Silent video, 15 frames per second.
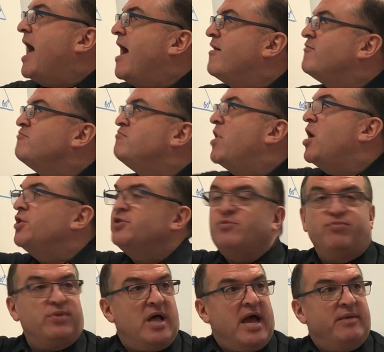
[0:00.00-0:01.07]
I've
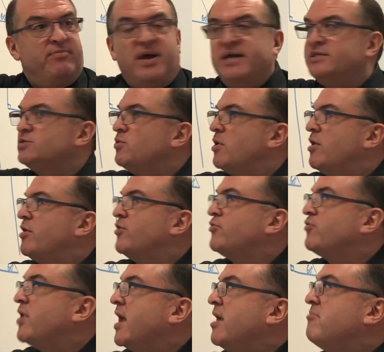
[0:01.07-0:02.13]
multiplied by square root of
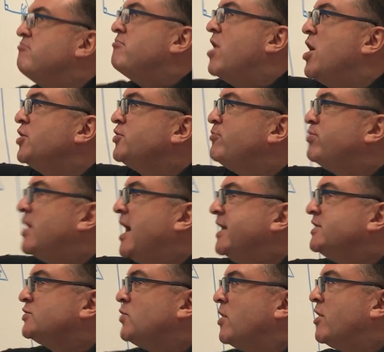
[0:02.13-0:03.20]
3,
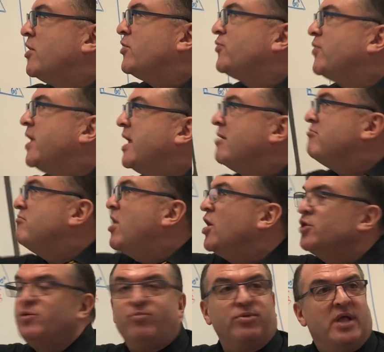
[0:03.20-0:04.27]
multiplied square root of 3,
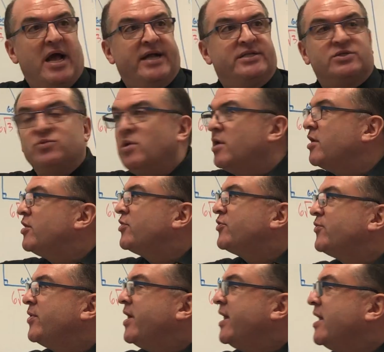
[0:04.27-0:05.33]
multiplied square root of
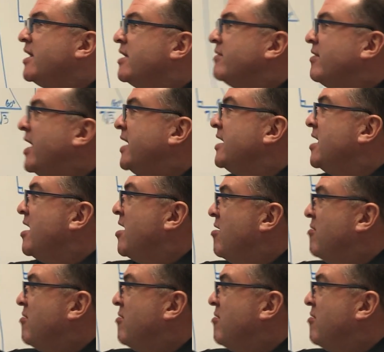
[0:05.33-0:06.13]
3, right?